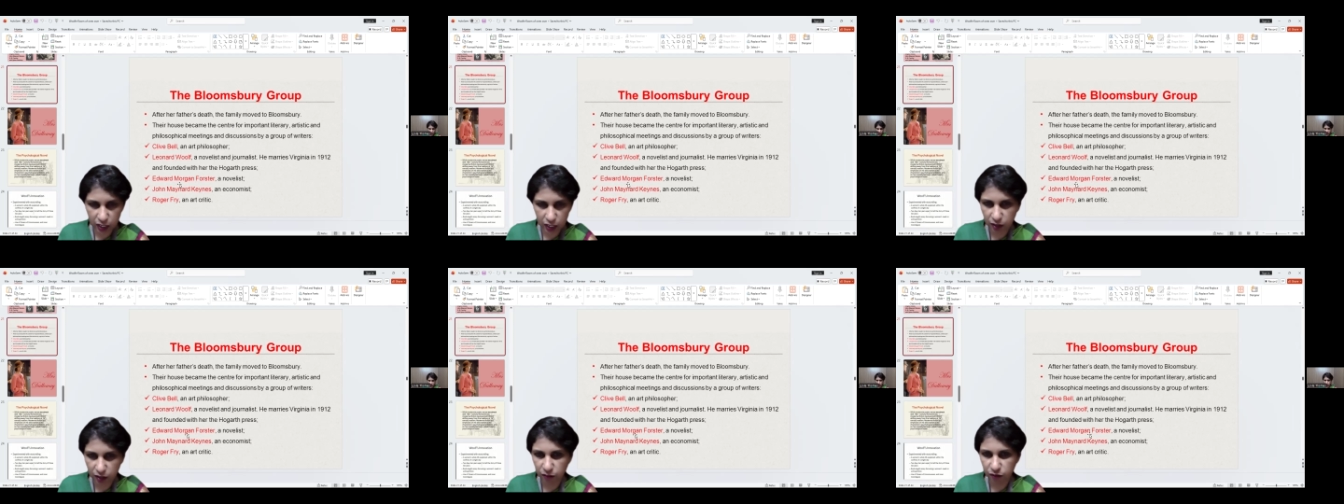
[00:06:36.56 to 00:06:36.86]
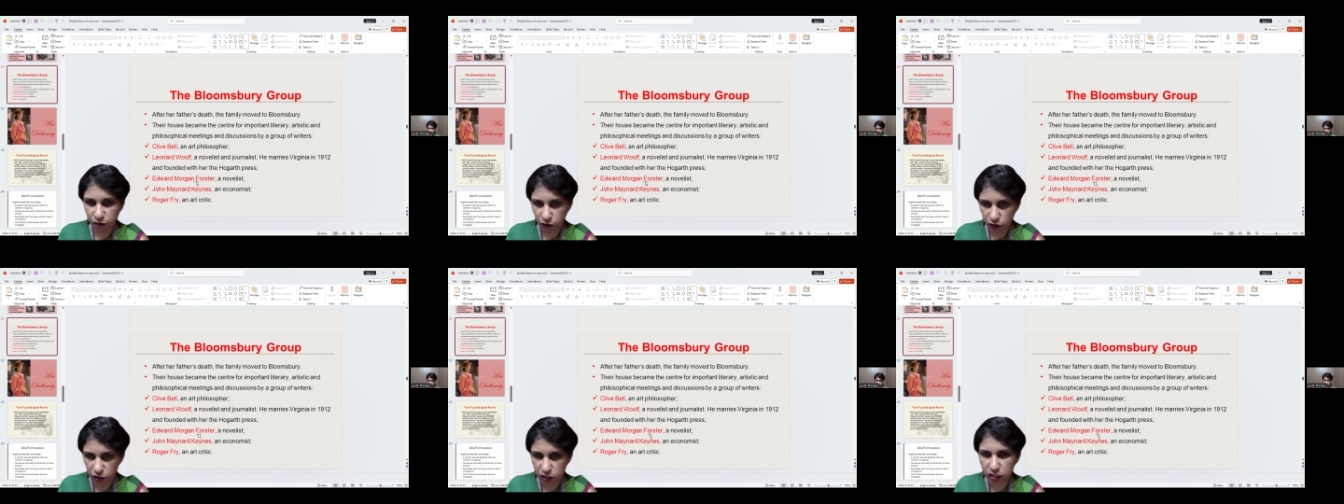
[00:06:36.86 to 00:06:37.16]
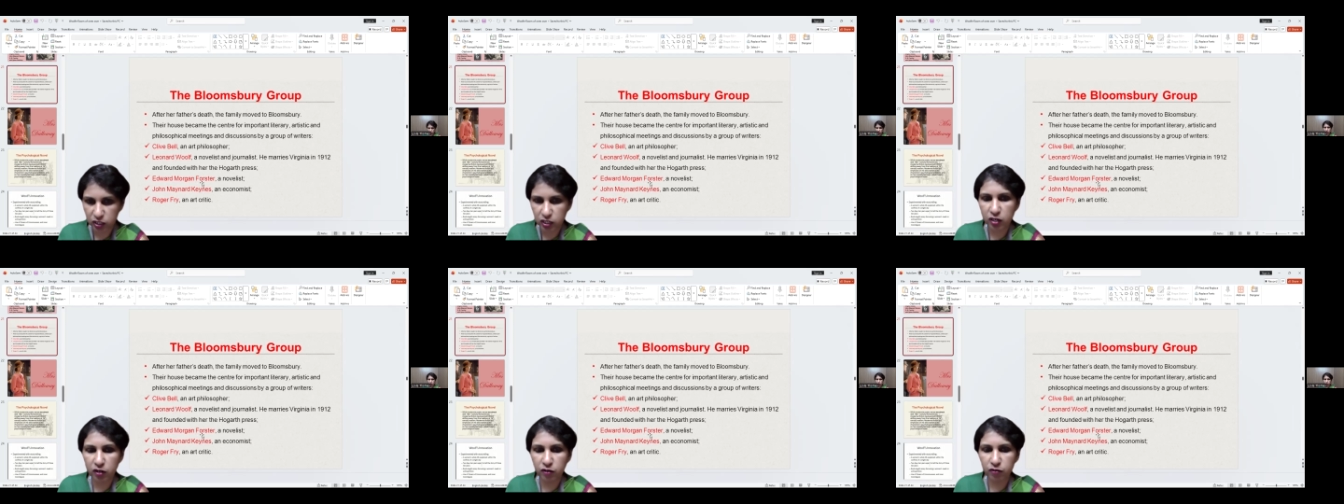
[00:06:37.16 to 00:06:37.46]
E.M.
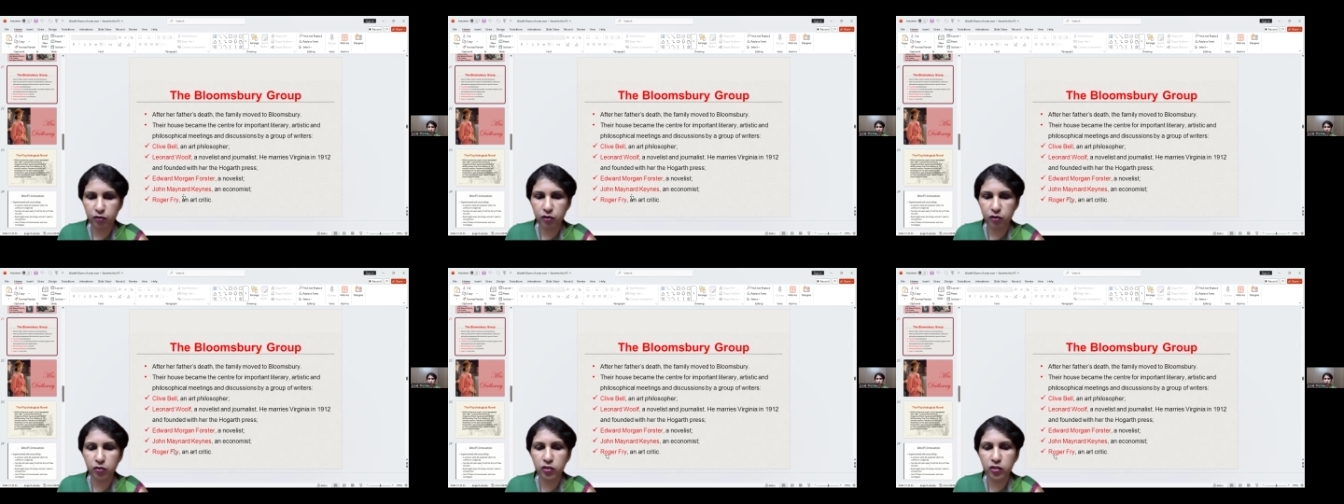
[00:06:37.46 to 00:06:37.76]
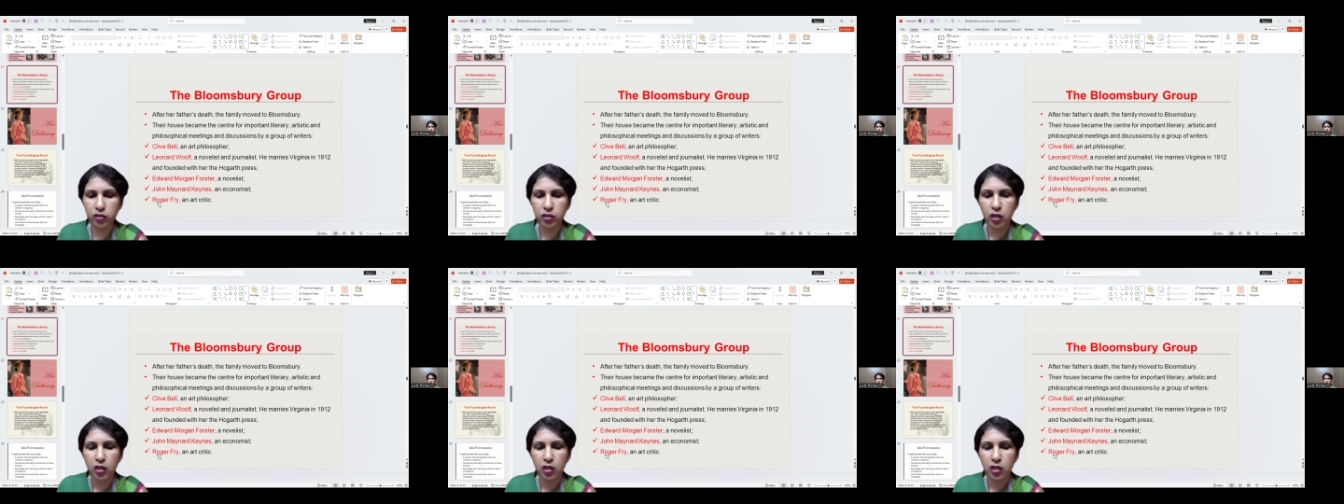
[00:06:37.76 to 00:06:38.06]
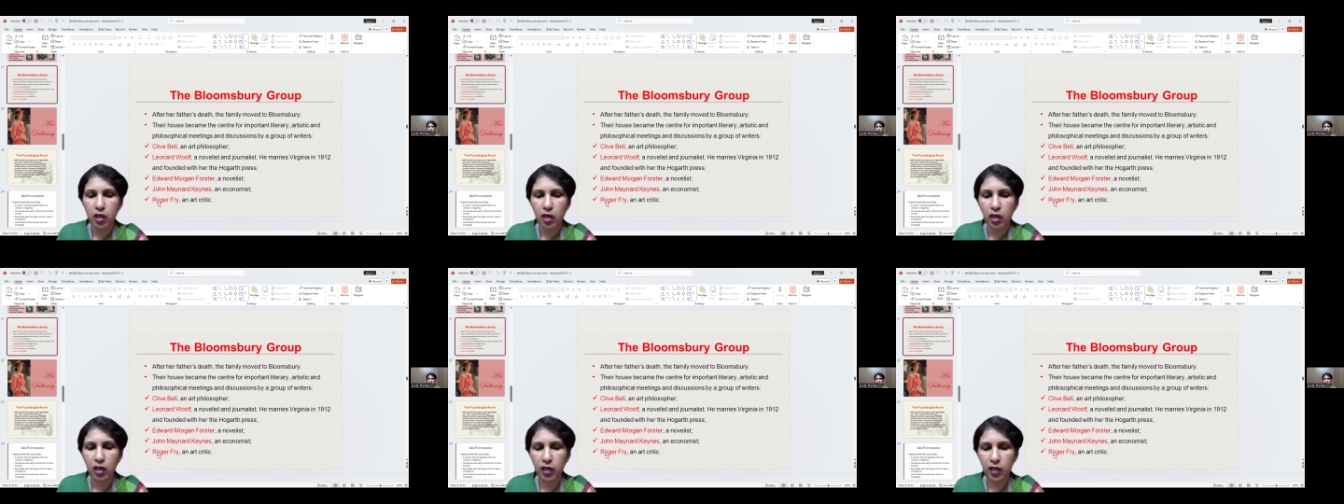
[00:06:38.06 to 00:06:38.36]
Foster, of course,
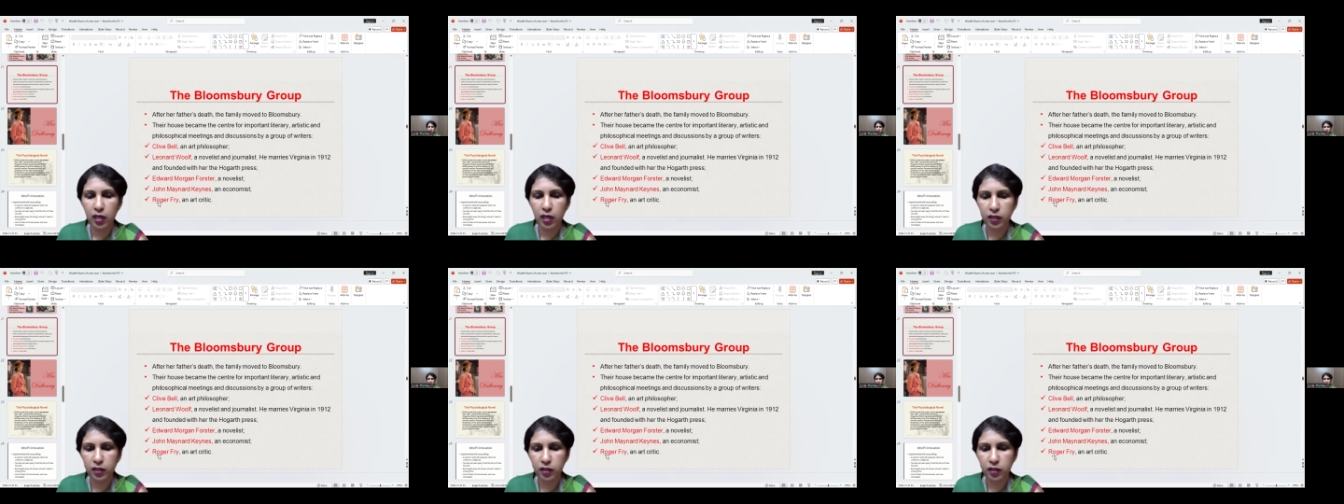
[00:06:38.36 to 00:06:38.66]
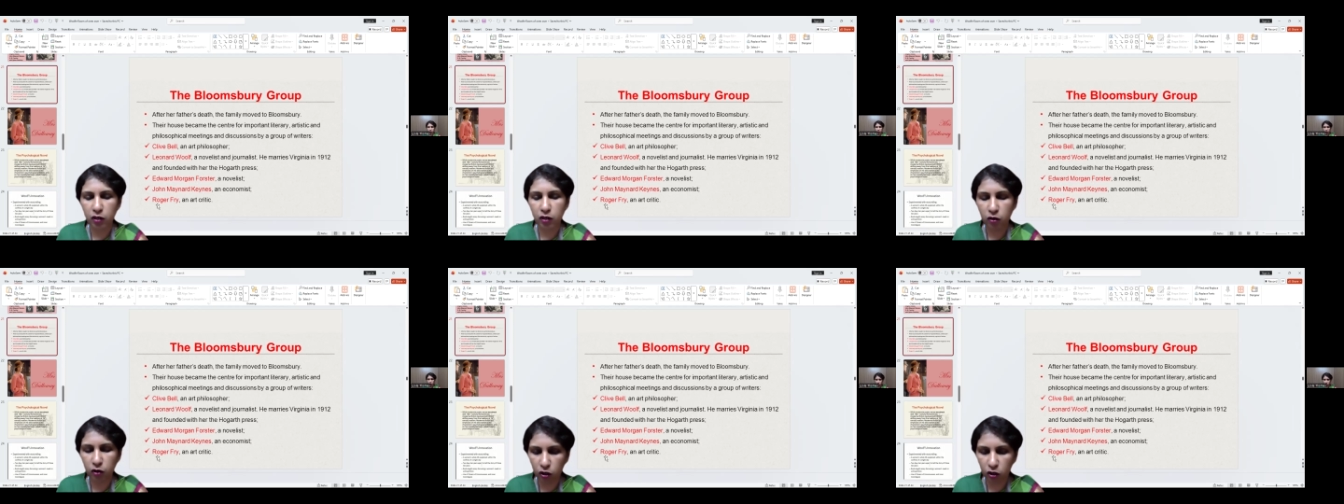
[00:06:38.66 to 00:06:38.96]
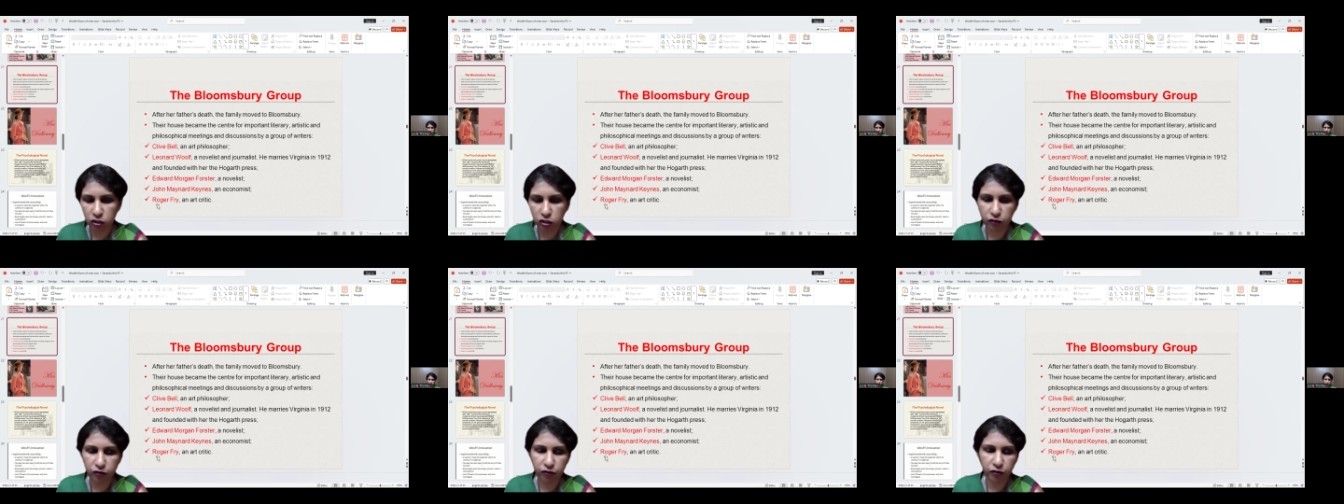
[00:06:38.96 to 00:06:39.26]
and
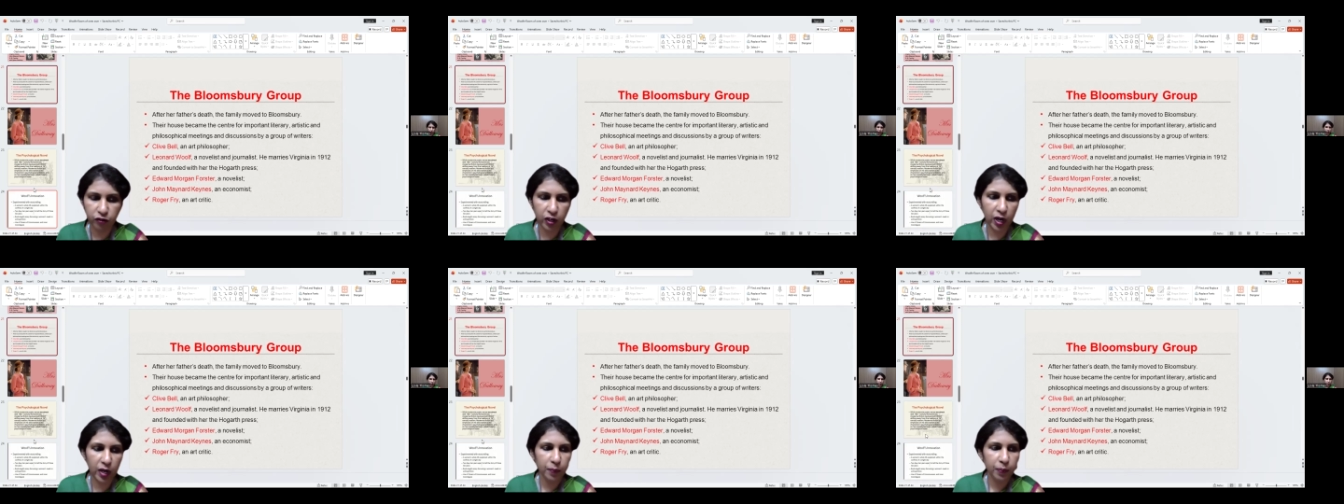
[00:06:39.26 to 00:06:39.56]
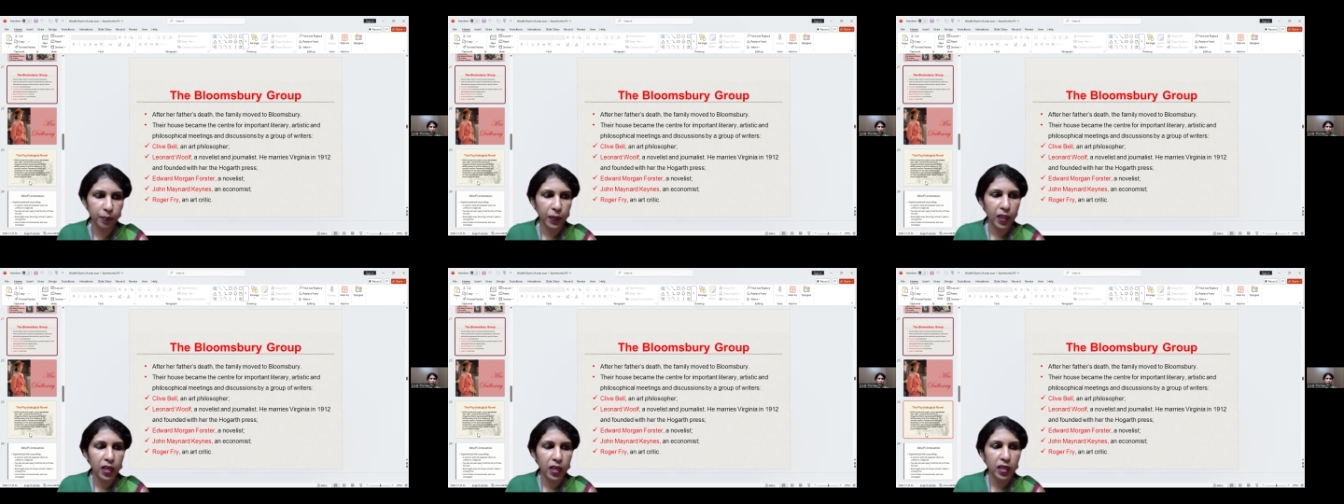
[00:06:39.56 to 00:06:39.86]
Roger Fry.